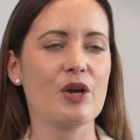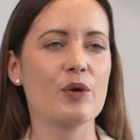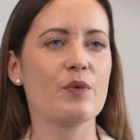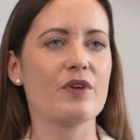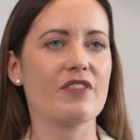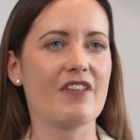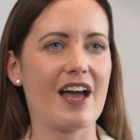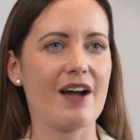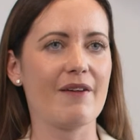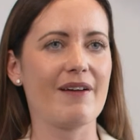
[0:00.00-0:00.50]

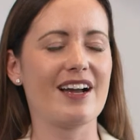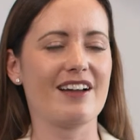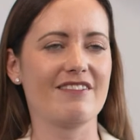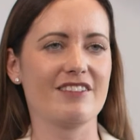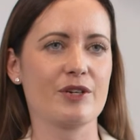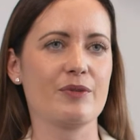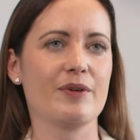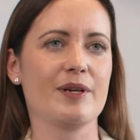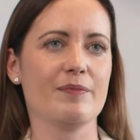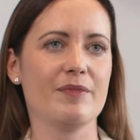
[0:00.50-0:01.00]
Without our
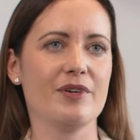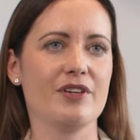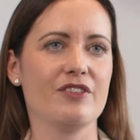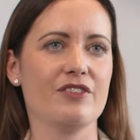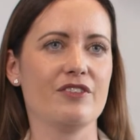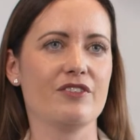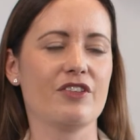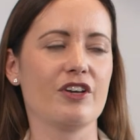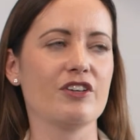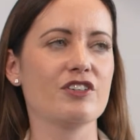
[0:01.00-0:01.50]

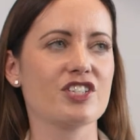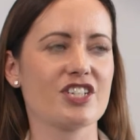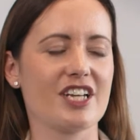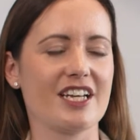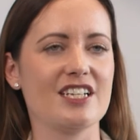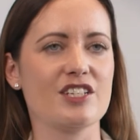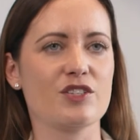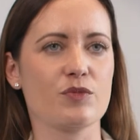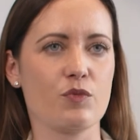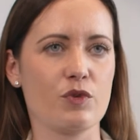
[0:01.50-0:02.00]
equipment, those
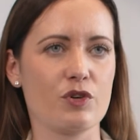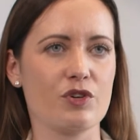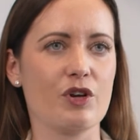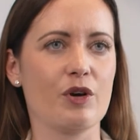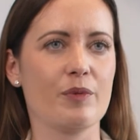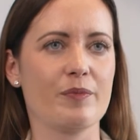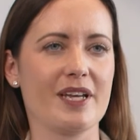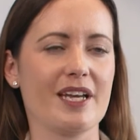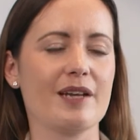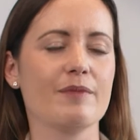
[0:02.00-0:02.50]
chains would
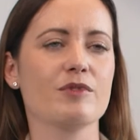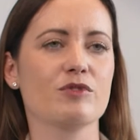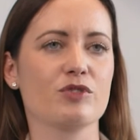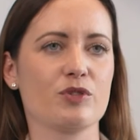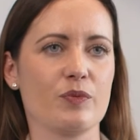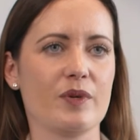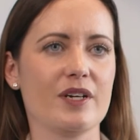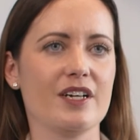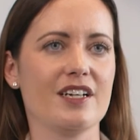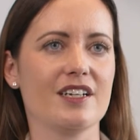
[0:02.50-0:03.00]
not be able
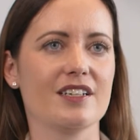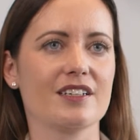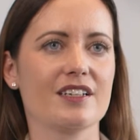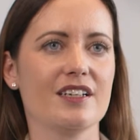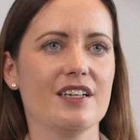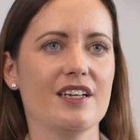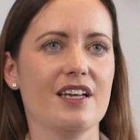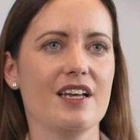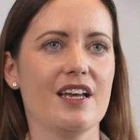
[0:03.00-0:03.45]
to work.